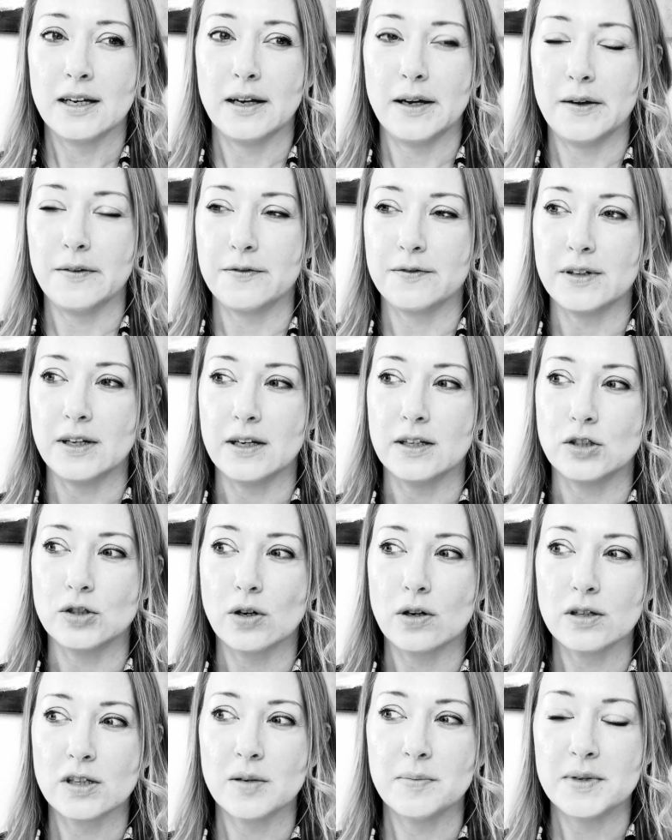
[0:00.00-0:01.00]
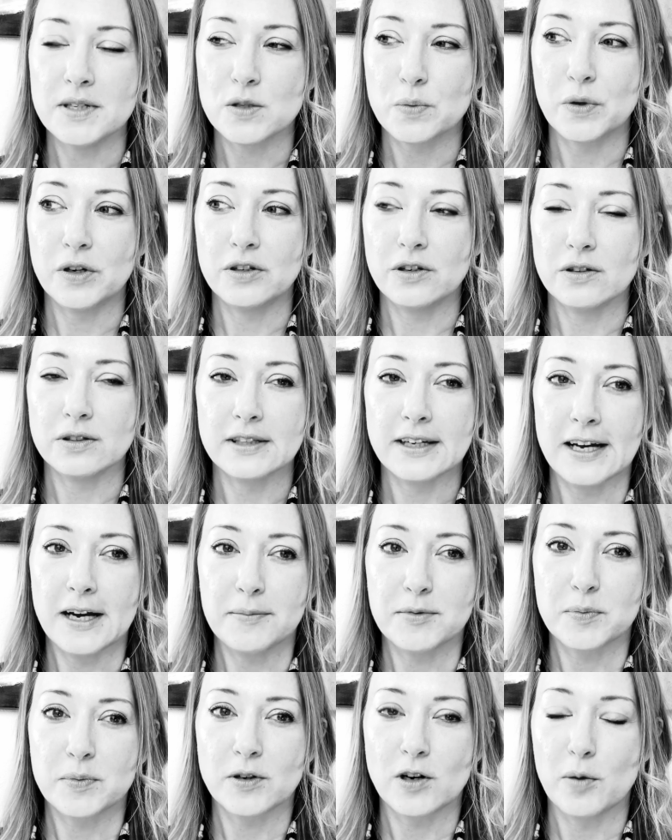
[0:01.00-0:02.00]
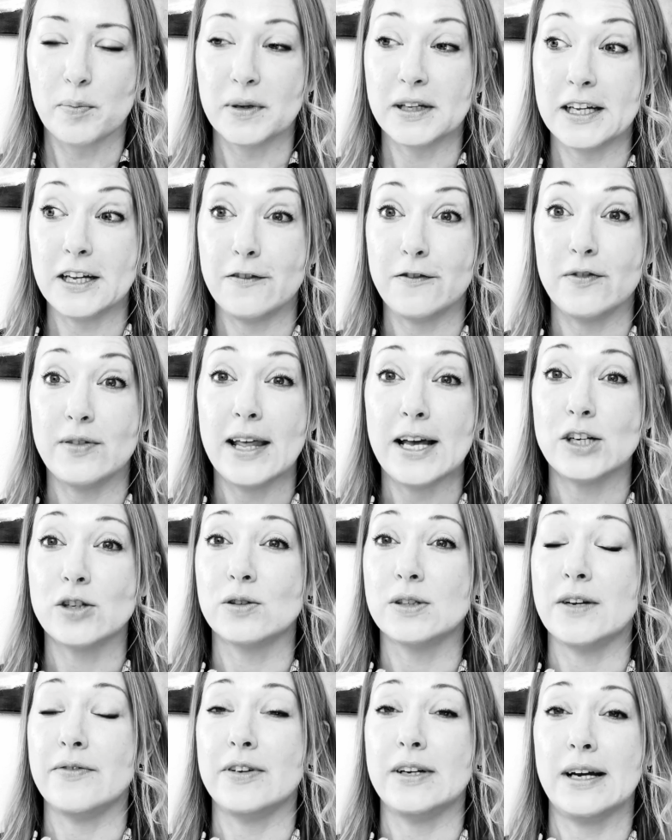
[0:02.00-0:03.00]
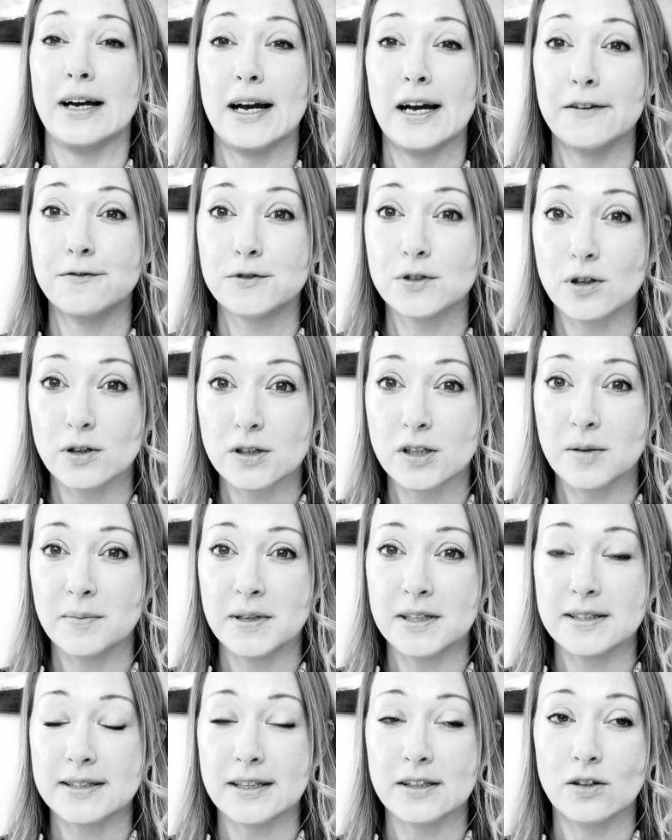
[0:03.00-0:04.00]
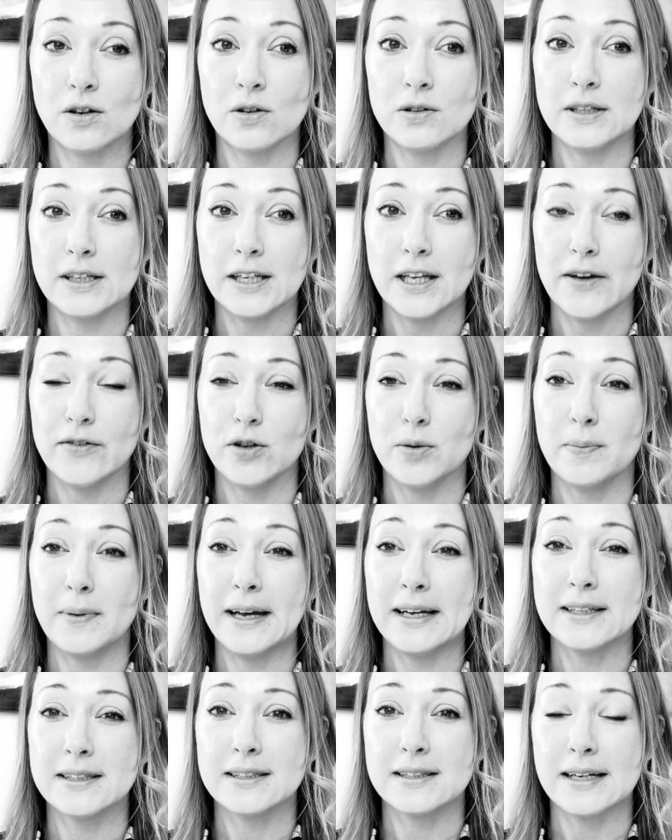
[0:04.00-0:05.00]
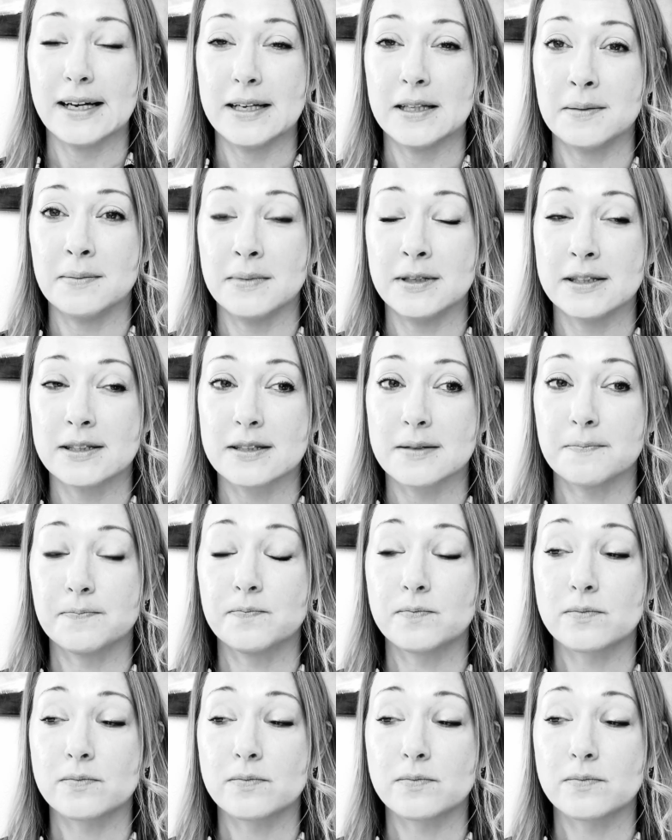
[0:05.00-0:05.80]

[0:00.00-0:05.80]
If the documents were not kept properly, if they don't even have documents and only give you bank statements,